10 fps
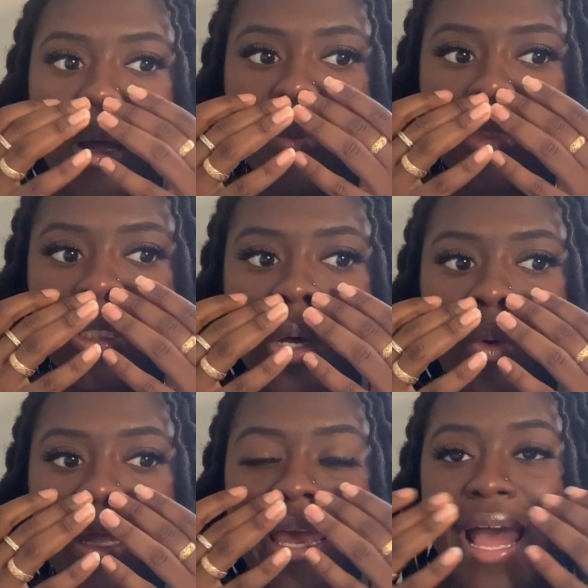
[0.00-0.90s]
So
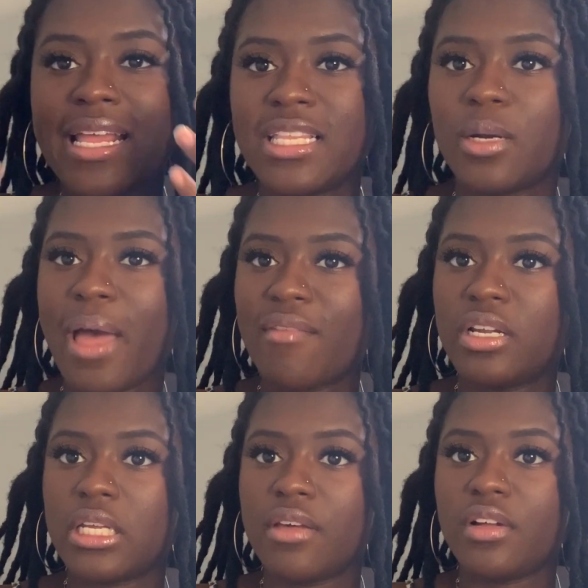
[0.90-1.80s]
he had ended up having to
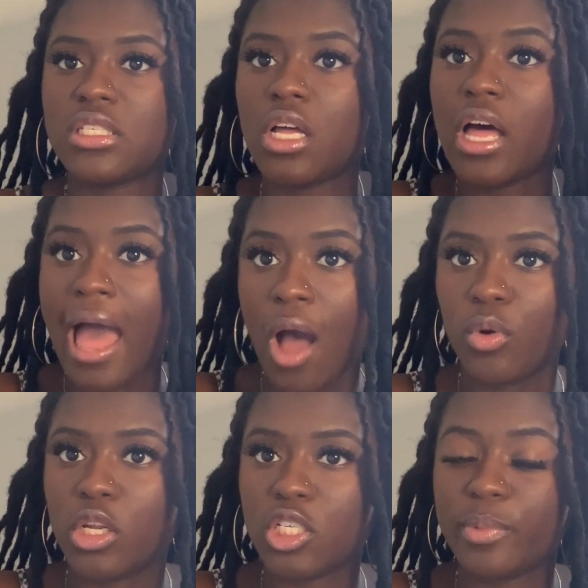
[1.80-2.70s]
give us an hour
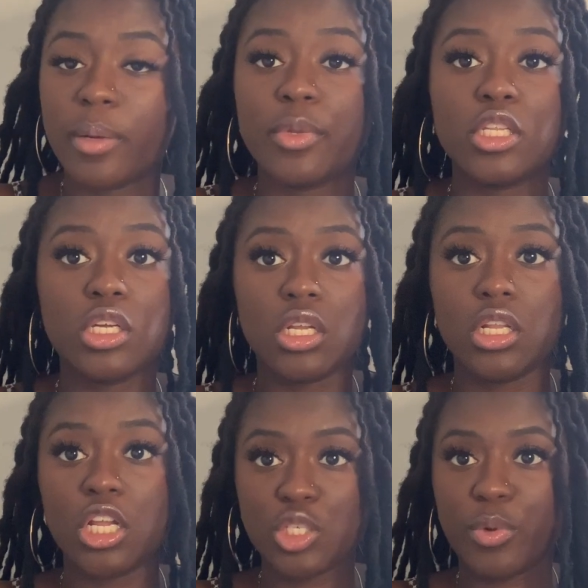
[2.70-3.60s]
lunch break, but the
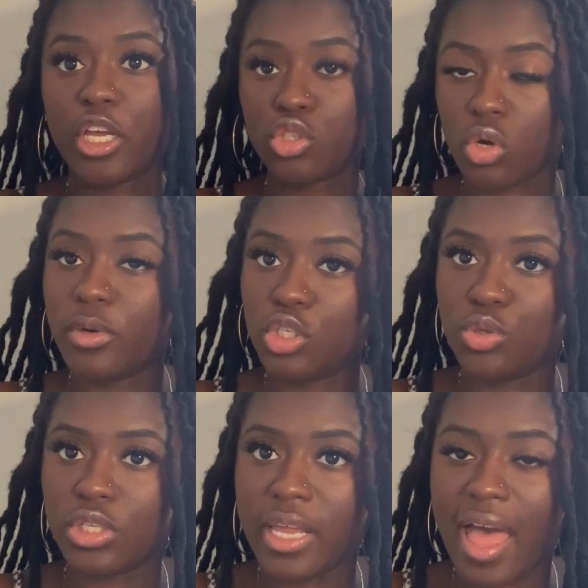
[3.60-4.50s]
lunch break is always
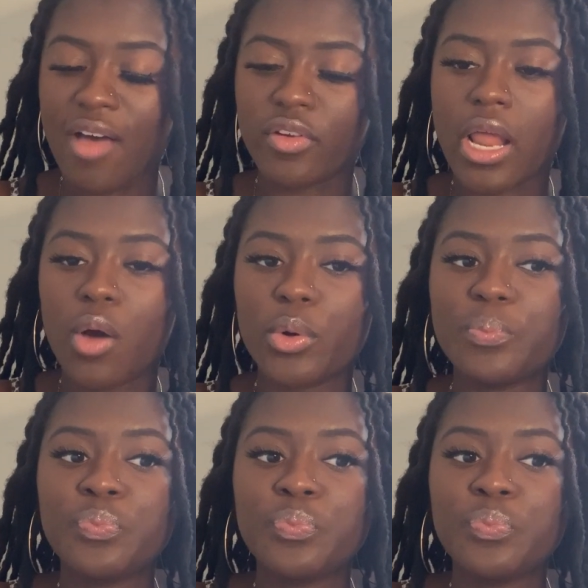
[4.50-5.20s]
usually a half an hour.